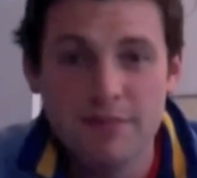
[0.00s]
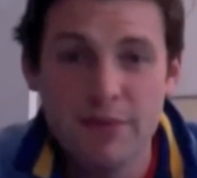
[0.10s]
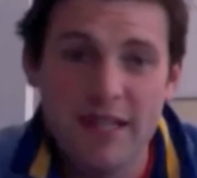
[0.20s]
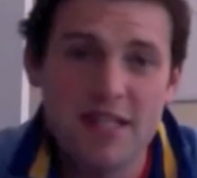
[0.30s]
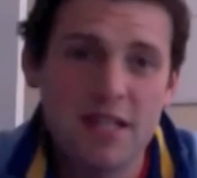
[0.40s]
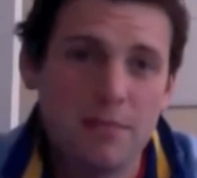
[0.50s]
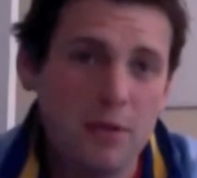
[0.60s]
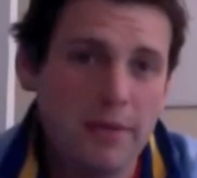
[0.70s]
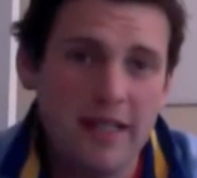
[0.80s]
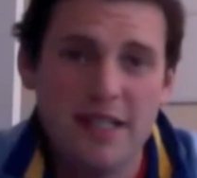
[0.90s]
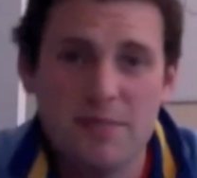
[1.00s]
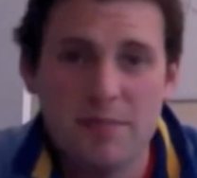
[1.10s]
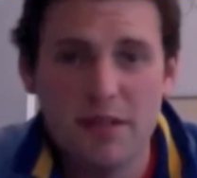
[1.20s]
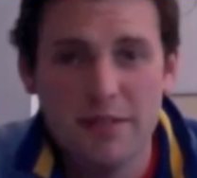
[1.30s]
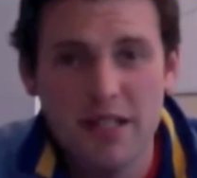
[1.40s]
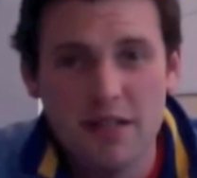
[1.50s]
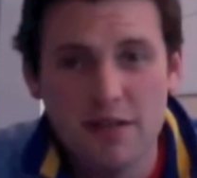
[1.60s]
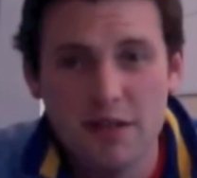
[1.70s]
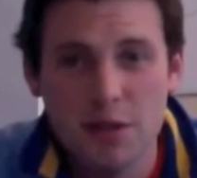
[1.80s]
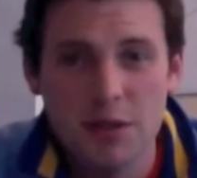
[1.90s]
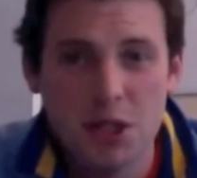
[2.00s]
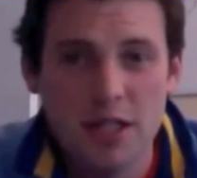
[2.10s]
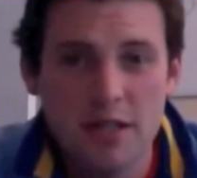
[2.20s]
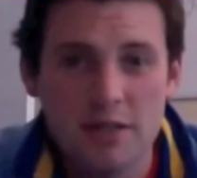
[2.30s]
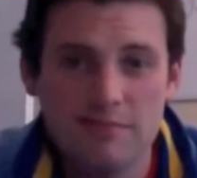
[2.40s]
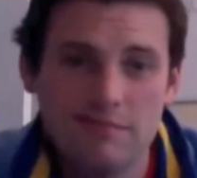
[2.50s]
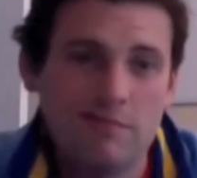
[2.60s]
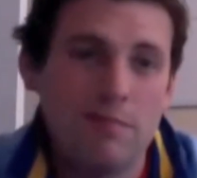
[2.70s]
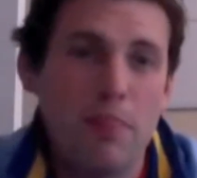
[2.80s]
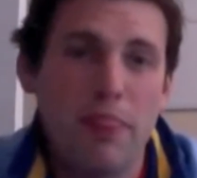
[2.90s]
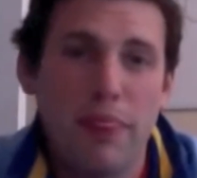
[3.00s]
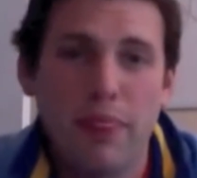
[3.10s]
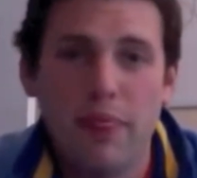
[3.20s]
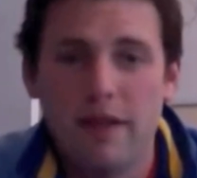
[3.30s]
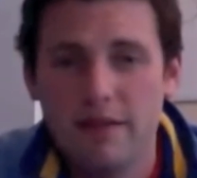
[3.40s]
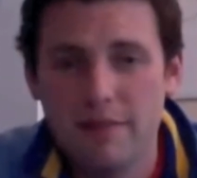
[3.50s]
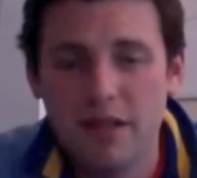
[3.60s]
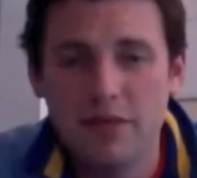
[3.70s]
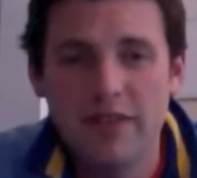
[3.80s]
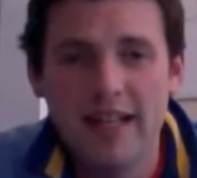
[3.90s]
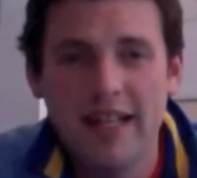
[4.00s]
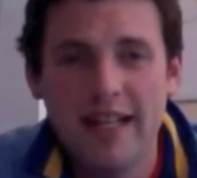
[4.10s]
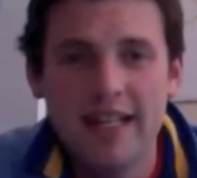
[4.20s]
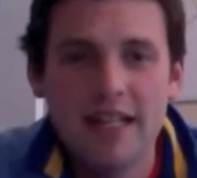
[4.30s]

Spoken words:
The rest of their bullpen is pretty mediocre. George Sherrill, big old fat guy.